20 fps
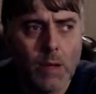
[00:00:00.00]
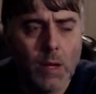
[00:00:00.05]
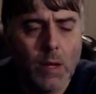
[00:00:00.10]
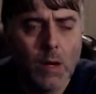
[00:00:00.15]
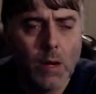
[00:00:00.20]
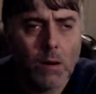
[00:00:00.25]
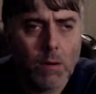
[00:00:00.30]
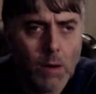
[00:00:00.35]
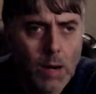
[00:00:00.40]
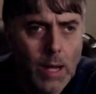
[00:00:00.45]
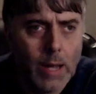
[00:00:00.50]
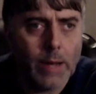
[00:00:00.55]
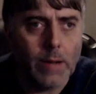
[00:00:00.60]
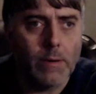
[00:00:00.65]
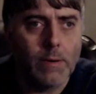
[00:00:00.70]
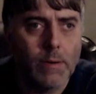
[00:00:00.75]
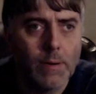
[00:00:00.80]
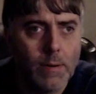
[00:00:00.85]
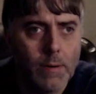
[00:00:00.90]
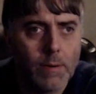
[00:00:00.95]
Right,
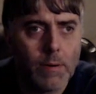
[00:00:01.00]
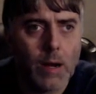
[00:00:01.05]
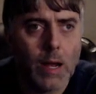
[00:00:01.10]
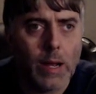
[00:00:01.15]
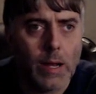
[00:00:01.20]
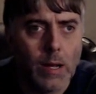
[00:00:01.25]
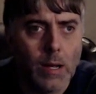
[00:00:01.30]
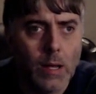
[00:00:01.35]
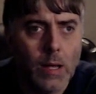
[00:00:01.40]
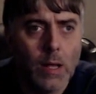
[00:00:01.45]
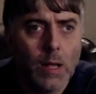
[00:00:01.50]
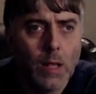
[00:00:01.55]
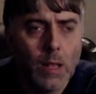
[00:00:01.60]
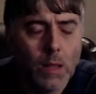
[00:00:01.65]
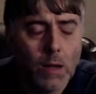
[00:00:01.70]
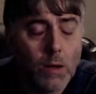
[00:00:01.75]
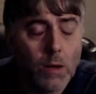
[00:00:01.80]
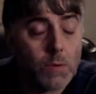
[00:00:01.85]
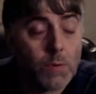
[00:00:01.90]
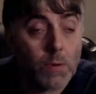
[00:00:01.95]
right.
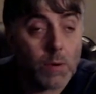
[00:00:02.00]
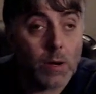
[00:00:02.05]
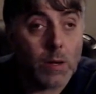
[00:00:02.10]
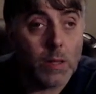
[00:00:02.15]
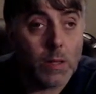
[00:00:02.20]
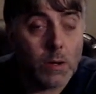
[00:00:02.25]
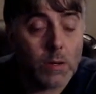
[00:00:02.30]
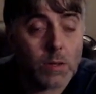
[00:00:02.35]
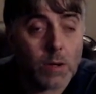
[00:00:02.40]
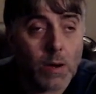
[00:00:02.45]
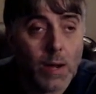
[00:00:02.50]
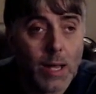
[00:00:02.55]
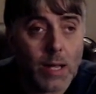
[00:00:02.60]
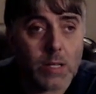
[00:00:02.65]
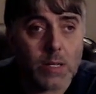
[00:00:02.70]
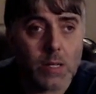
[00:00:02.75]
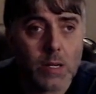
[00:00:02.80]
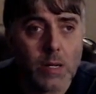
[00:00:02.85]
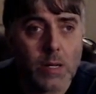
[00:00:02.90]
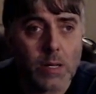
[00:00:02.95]
Those are
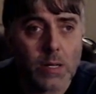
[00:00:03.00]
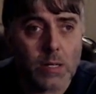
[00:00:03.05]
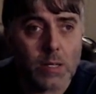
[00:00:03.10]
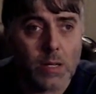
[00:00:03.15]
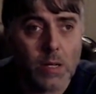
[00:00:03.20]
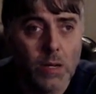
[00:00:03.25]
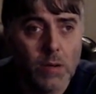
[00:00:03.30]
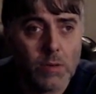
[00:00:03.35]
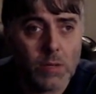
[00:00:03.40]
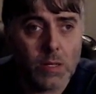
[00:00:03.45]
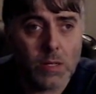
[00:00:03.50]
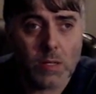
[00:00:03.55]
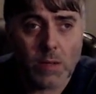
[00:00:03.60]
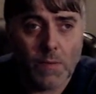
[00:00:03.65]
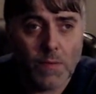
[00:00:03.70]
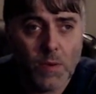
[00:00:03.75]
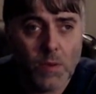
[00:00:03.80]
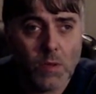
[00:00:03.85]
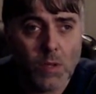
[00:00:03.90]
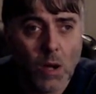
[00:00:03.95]
excellent excuses if
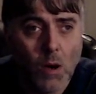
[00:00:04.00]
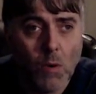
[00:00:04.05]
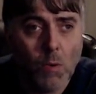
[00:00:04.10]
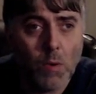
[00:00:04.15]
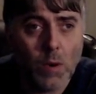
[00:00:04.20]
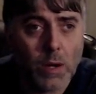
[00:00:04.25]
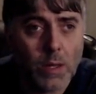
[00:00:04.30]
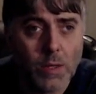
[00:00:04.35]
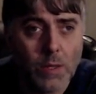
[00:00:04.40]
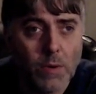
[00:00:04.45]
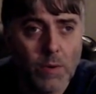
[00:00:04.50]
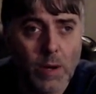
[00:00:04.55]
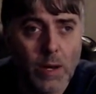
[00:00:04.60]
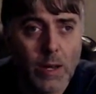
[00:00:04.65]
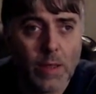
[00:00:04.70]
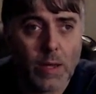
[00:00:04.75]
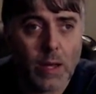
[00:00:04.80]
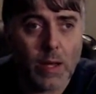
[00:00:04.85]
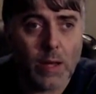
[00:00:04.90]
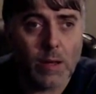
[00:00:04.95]
you don't want to do
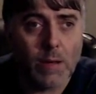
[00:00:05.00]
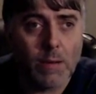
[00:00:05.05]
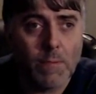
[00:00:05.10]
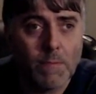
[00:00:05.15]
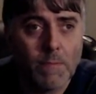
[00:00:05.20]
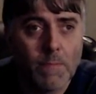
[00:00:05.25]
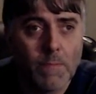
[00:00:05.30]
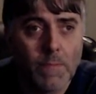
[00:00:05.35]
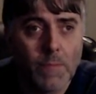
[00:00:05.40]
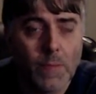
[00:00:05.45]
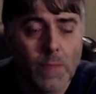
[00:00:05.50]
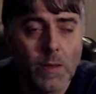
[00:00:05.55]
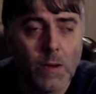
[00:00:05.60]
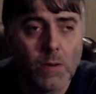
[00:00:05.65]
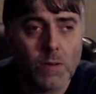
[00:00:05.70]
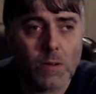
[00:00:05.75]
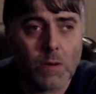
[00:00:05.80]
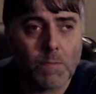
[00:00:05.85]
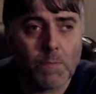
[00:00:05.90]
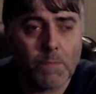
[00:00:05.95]
anything.
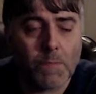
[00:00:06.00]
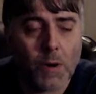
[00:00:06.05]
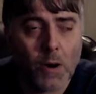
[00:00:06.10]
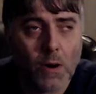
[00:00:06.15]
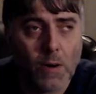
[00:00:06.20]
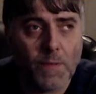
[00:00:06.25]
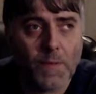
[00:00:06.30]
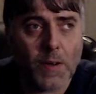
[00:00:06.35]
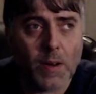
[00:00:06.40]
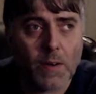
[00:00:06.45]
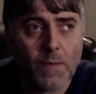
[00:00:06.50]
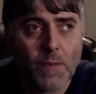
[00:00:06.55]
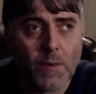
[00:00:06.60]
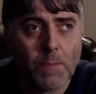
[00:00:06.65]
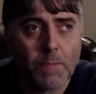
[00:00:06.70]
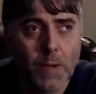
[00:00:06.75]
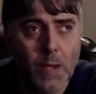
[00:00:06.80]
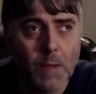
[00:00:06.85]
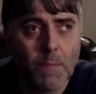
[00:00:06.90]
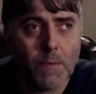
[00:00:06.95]
Those are perfect for
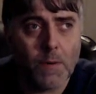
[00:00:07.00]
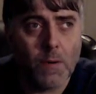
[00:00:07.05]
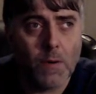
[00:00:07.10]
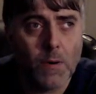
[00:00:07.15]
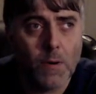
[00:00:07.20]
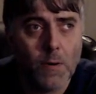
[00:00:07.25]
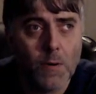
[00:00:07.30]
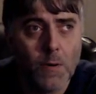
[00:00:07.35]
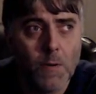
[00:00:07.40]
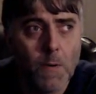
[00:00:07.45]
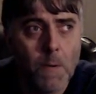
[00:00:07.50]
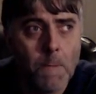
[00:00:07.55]
people who